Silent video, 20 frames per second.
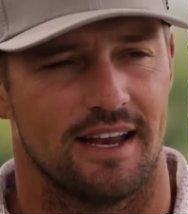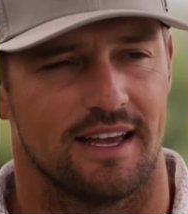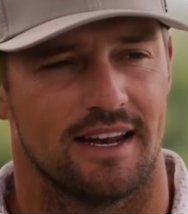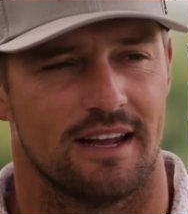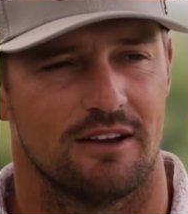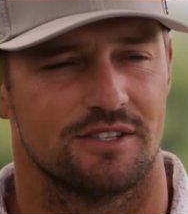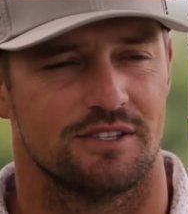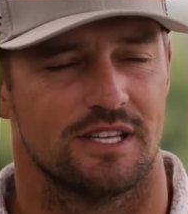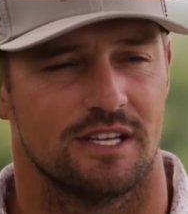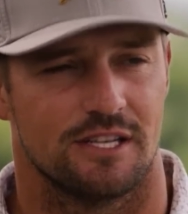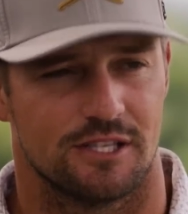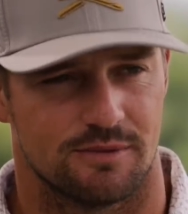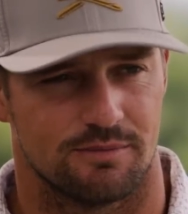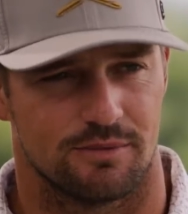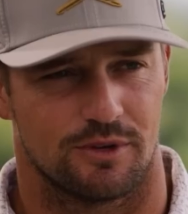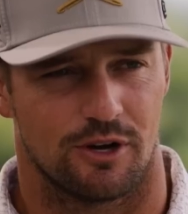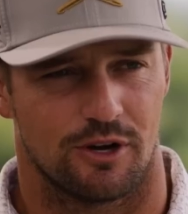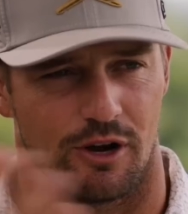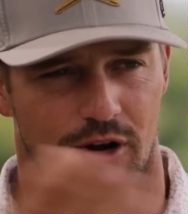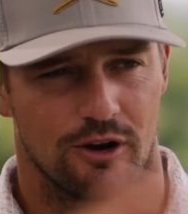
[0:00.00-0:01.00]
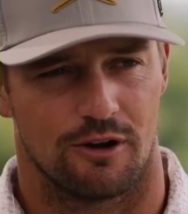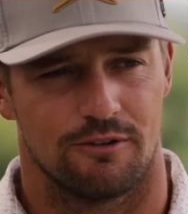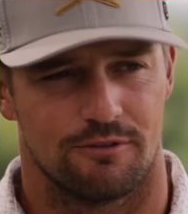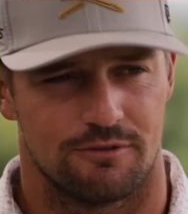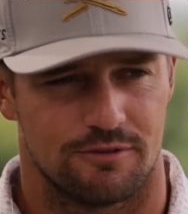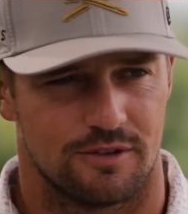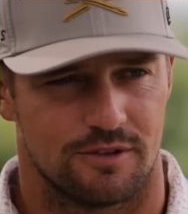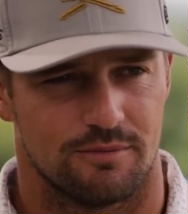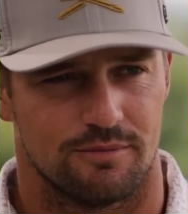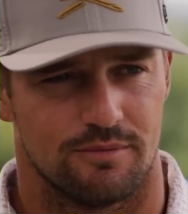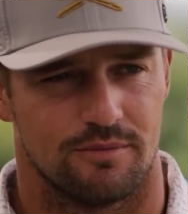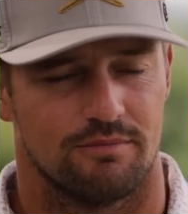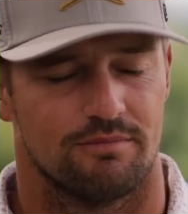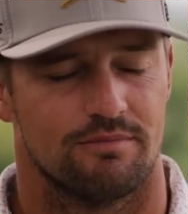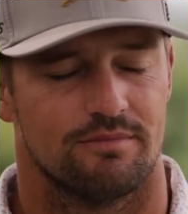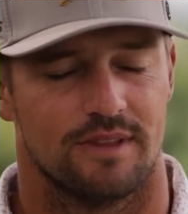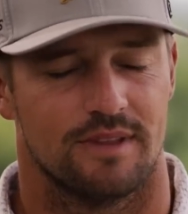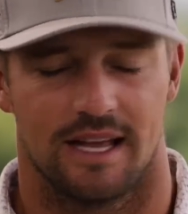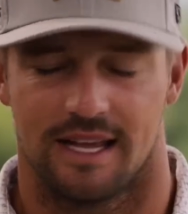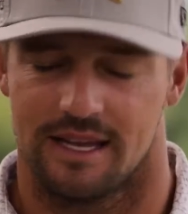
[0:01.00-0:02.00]
and I was hitting some curved,
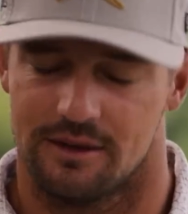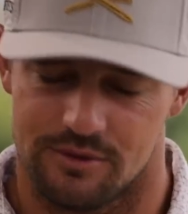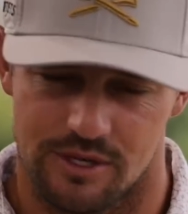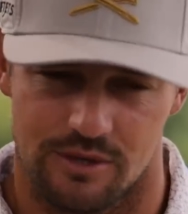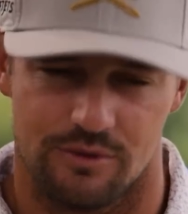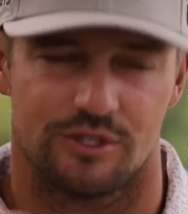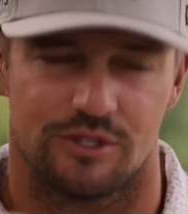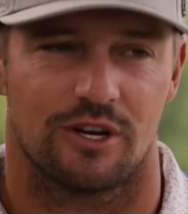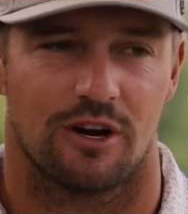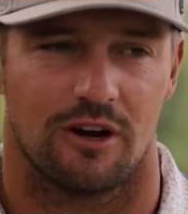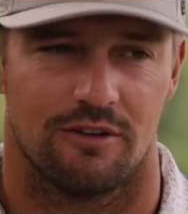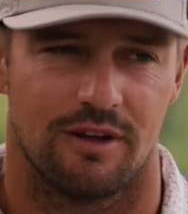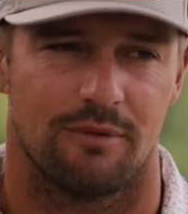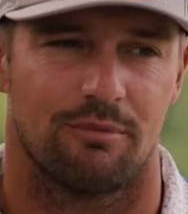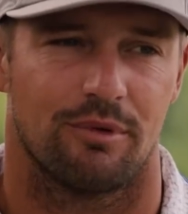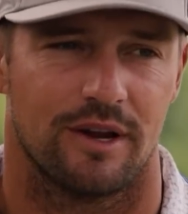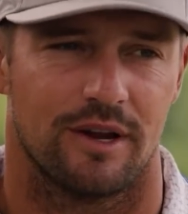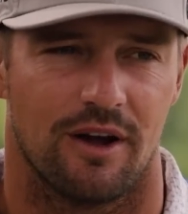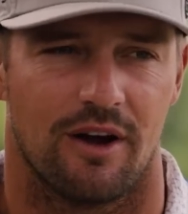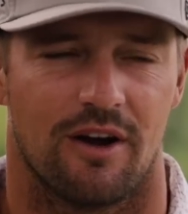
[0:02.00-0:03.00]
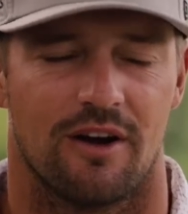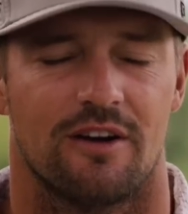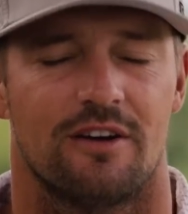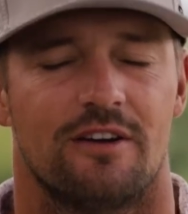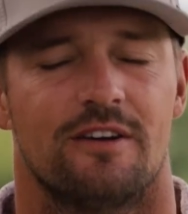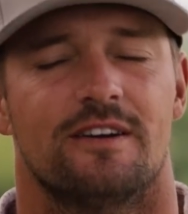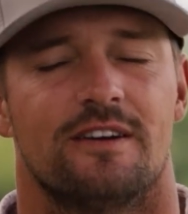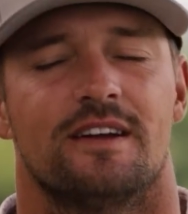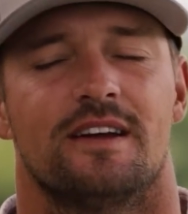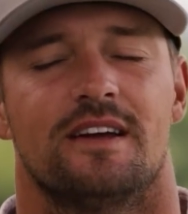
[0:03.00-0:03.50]
like it was curving pretty hard.